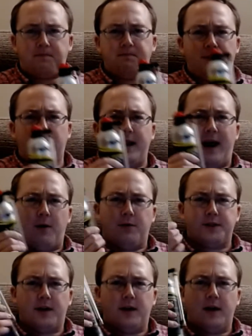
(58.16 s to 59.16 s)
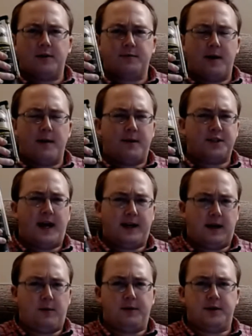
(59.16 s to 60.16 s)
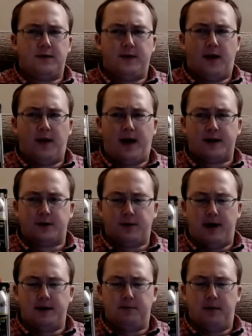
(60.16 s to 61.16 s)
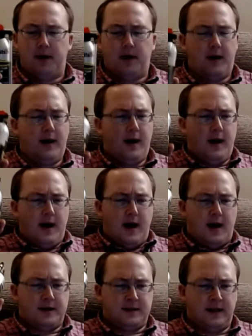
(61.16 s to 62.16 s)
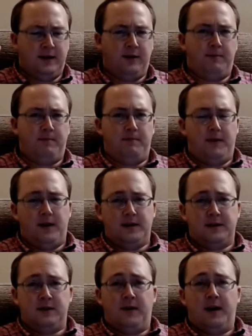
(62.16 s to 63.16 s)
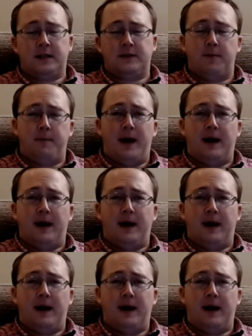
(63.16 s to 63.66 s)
Now, the tyre has pretty much had it once you've done that to it, but as a little device for bailing